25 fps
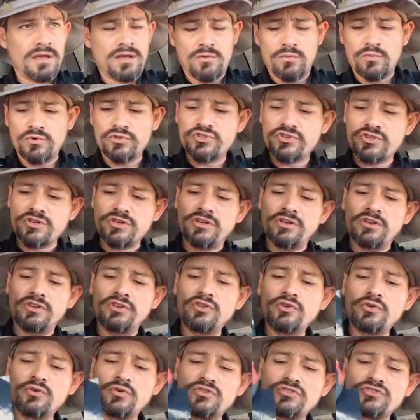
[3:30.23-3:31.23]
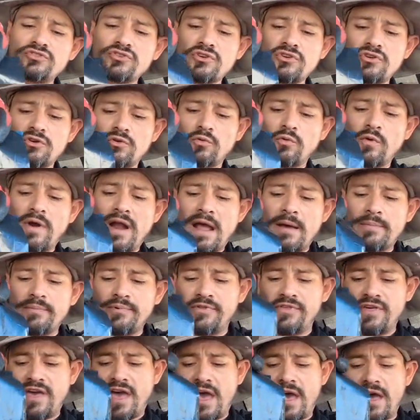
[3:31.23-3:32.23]
What you're going to do is you're going to wrap
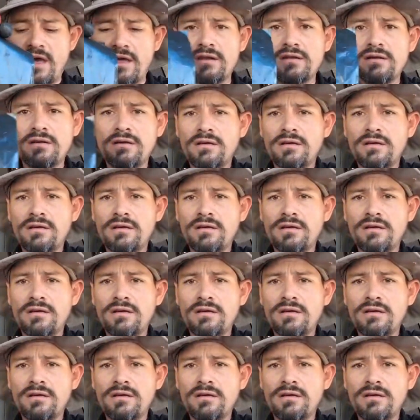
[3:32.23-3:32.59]
that